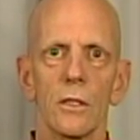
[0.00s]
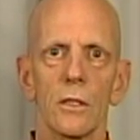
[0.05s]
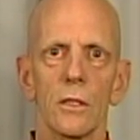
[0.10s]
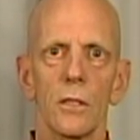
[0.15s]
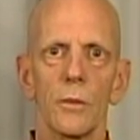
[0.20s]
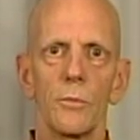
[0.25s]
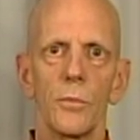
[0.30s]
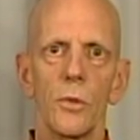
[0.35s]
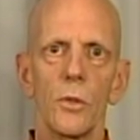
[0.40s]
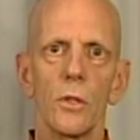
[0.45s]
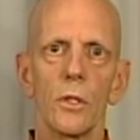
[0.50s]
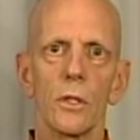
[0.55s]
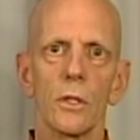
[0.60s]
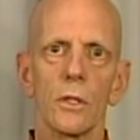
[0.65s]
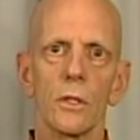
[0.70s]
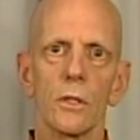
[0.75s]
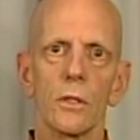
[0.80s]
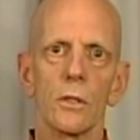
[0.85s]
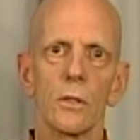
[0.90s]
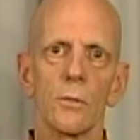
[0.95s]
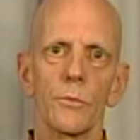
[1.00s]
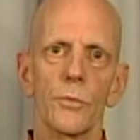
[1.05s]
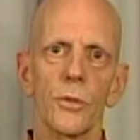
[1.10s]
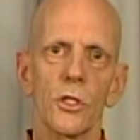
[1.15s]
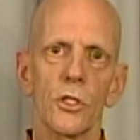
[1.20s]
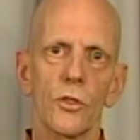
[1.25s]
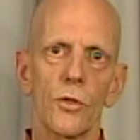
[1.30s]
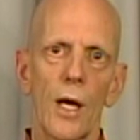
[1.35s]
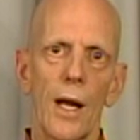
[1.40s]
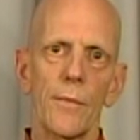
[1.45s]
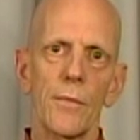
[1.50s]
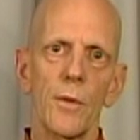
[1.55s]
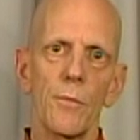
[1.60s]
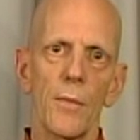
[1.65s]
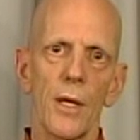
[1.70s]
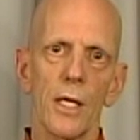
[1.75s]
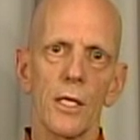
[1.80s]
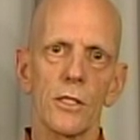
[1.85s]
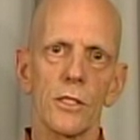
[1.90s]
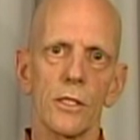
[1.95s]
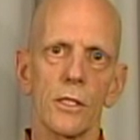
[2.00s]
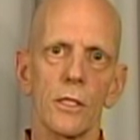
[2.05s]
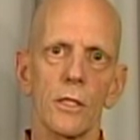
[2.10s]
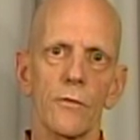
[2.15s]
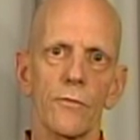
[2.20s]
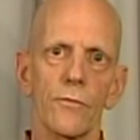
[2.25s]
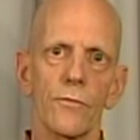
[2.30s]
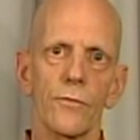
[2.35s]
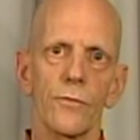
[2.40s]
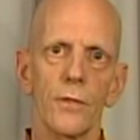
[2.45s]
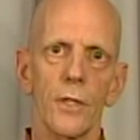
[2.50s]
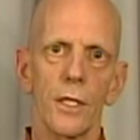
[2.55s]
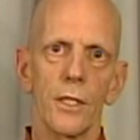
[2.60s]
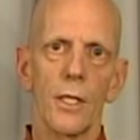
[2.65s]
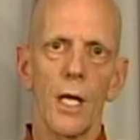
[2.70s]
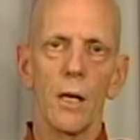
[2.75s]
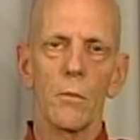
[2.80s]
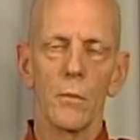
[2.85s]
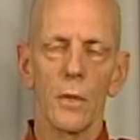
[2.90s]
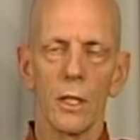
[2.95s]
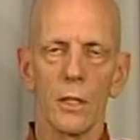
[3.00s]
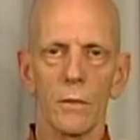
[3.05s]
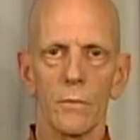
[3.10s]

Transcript: The Buddha prescribed the medicine of the Dharma,